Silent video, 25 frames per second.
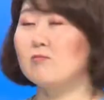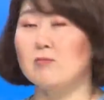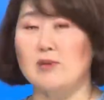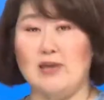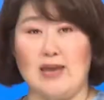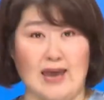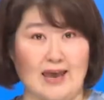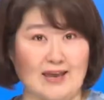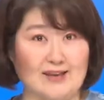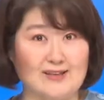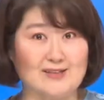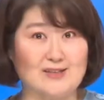
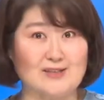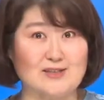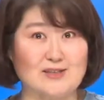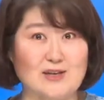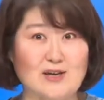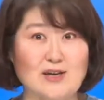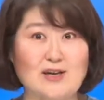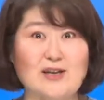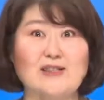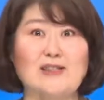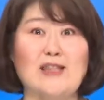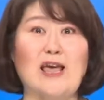yes,
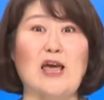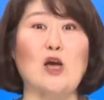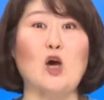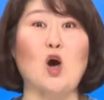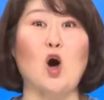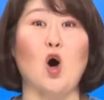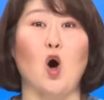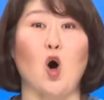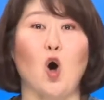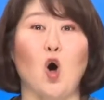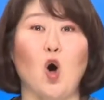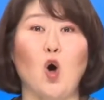they
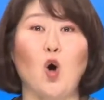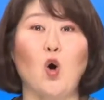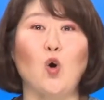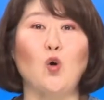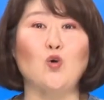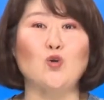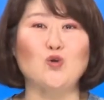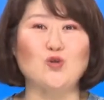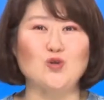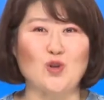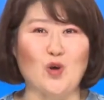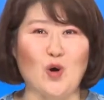
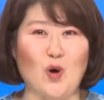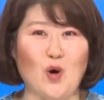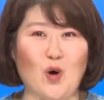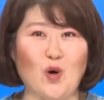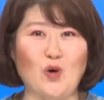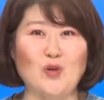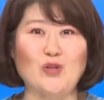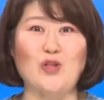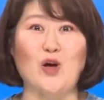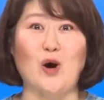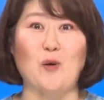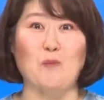all
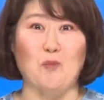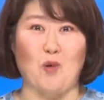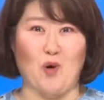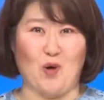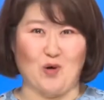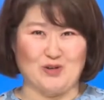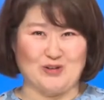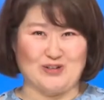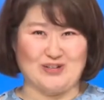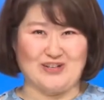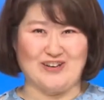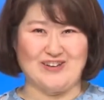know the
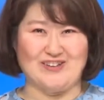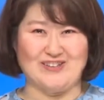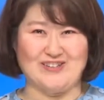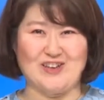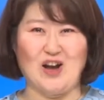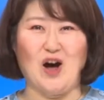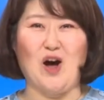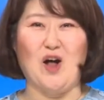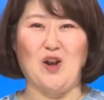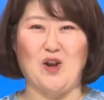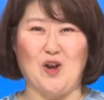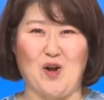motions
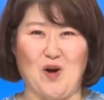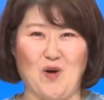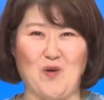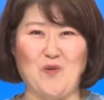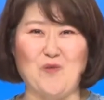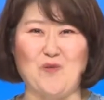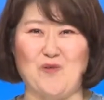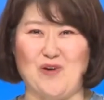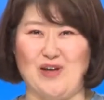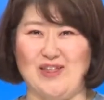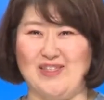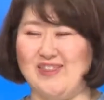
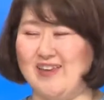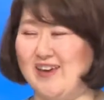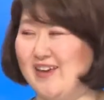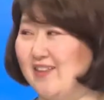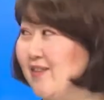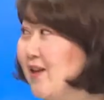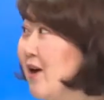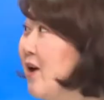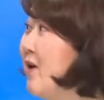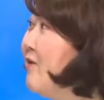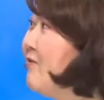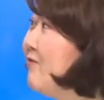along with
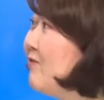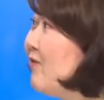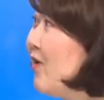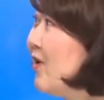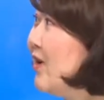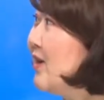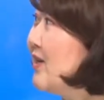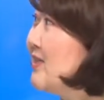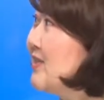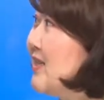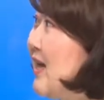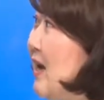it. For
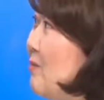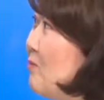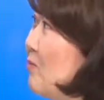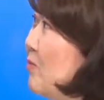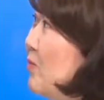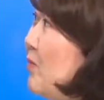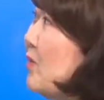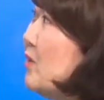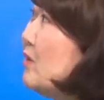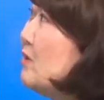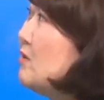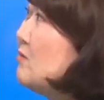example,